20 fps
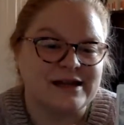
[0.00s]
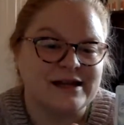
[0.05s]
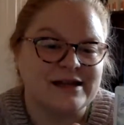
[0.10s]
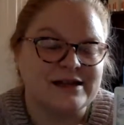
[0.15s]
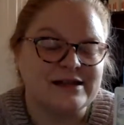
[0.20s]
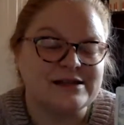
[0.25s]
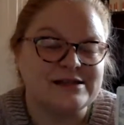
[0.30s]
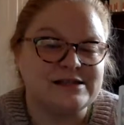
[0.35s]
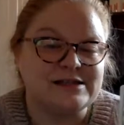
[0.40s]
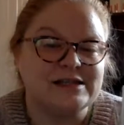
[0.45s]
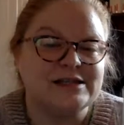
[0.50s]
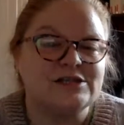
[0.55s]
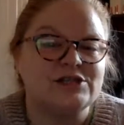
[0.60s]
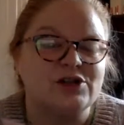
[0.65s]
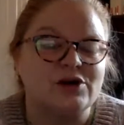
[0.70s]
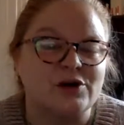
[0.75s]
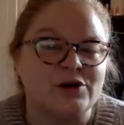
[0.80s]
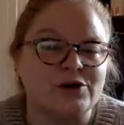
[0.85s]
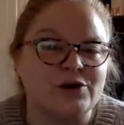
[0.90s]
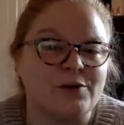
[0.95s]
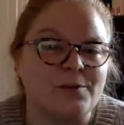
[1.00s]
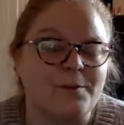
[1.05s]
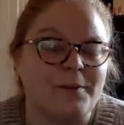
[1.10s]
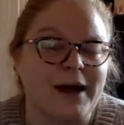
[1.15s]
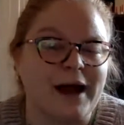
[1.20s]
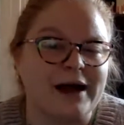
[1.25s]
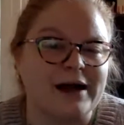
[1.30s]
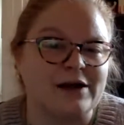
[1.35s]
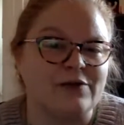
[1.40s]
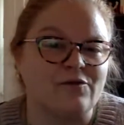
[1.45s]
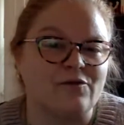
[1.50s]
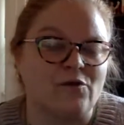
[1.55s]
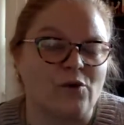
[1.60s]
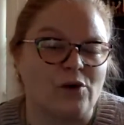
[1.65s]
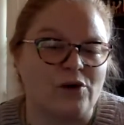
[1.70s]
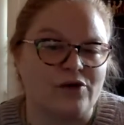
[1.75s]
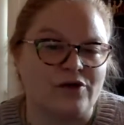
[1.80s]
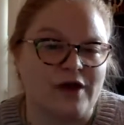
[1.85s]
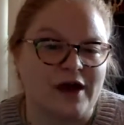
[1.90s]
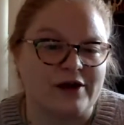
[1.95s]
this eternal back and
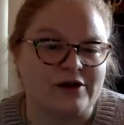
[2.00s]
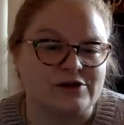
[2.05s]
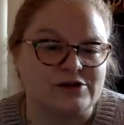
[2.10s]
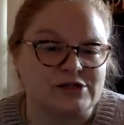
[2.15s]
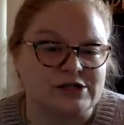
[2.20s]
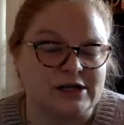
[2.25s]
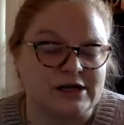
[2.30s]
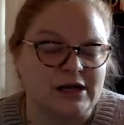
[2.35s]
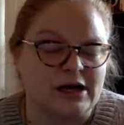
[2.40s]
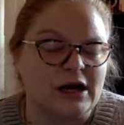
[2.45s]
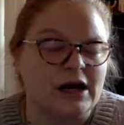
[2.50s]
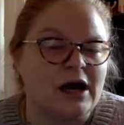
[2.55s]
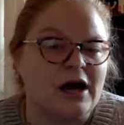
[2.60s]
forth energy.